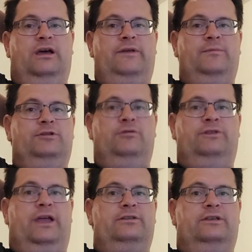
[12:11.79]
I think we're
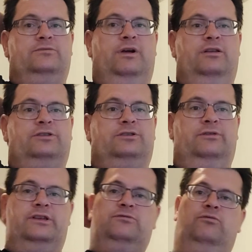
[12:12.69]
doing that as well, so
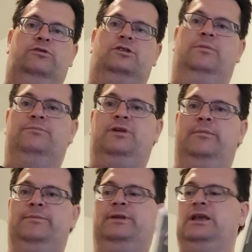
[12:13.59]
that's something i would
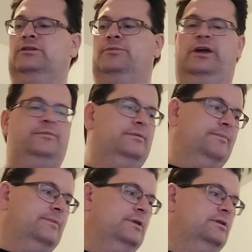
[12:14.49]
probably be down a pipe.
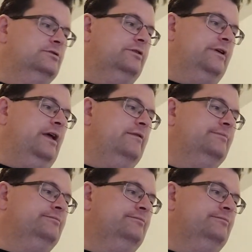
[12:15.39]
So there you have it.